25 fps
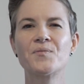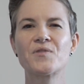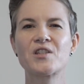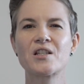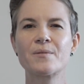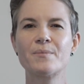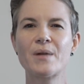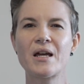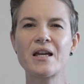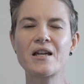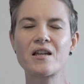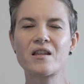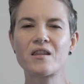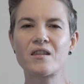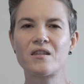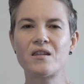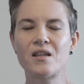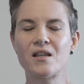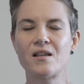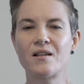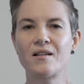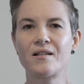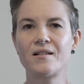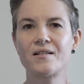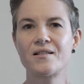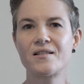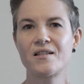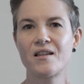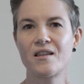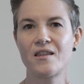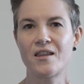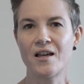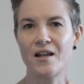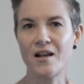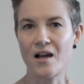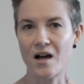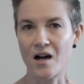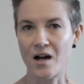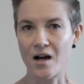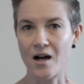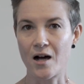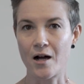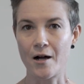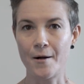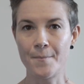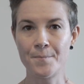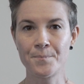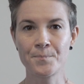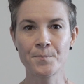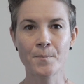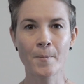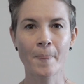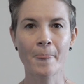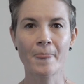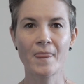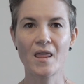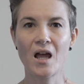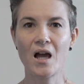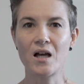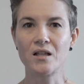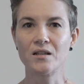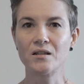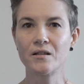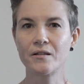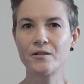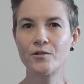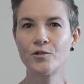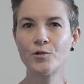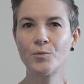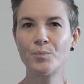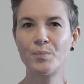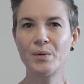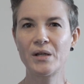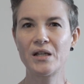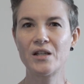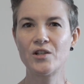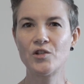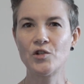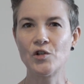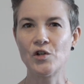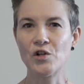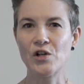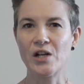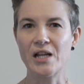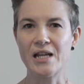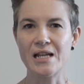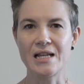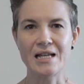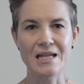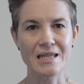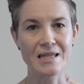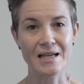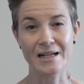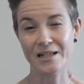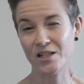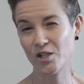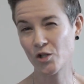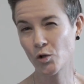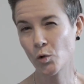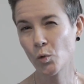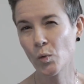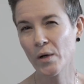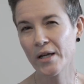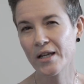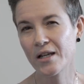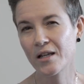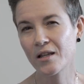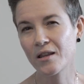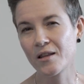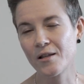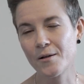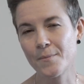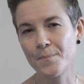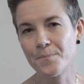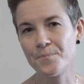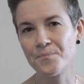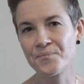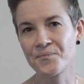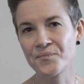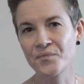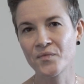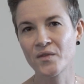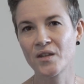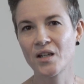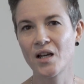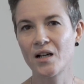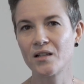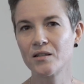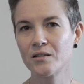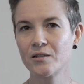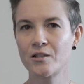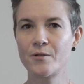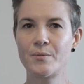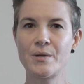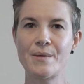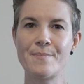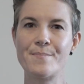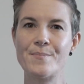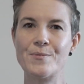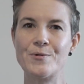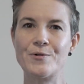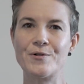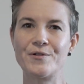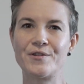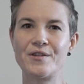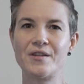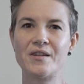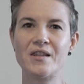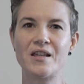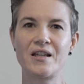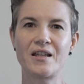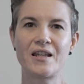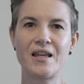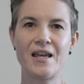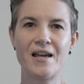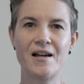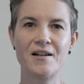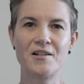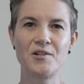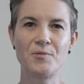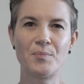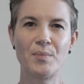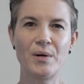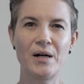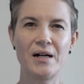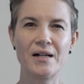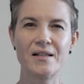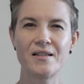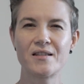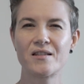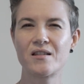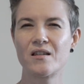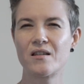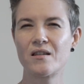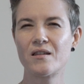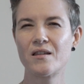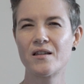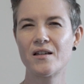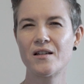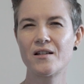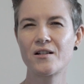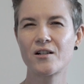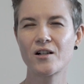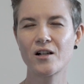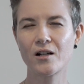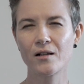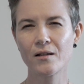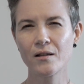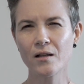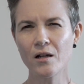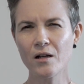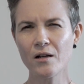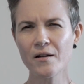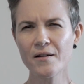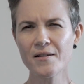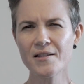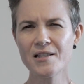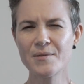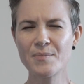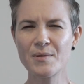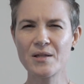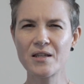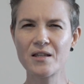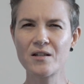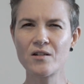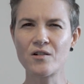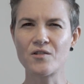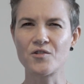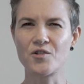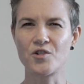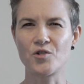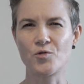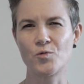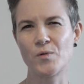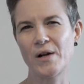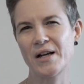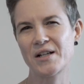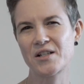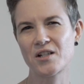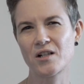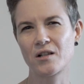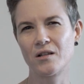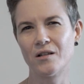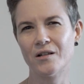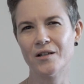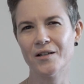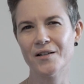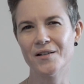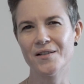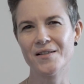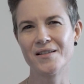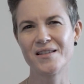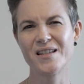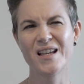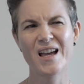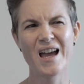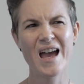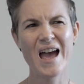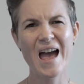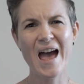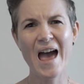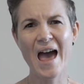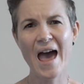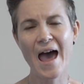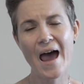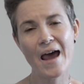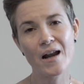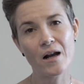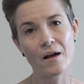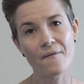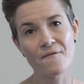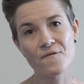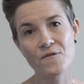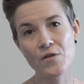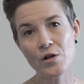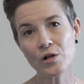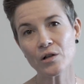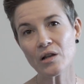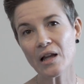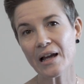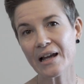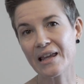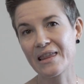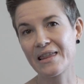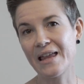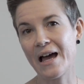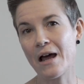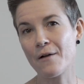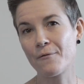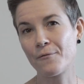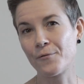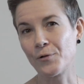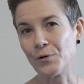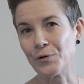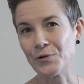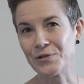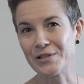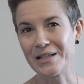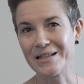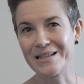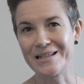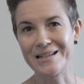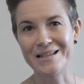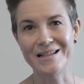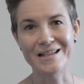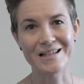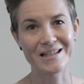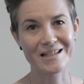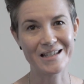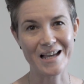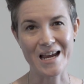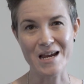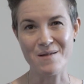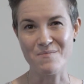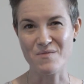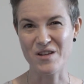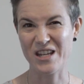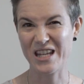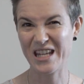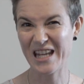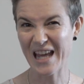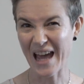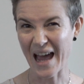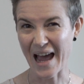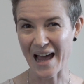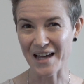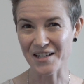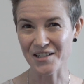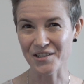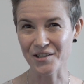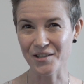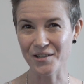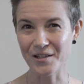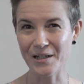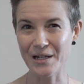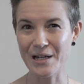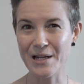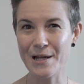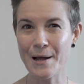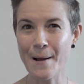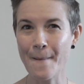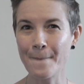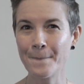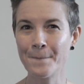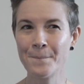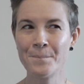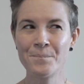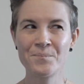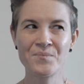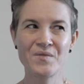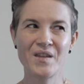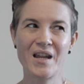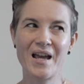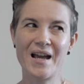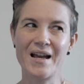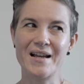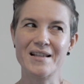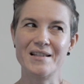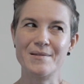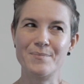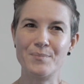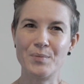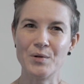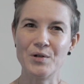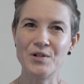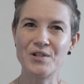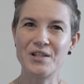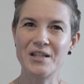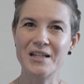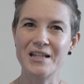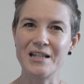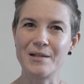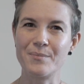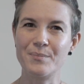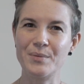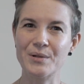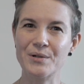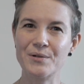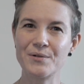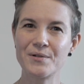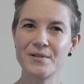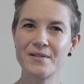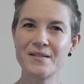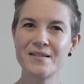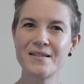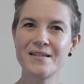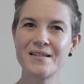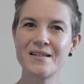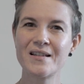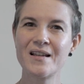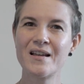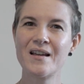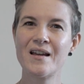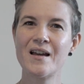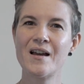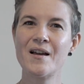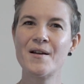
to make things that are a little bit unique, and they tweak them a little bit more than their counterparts. So they're clones, but they're not direct clones, and I feel like that falls under the same category as boutique builders.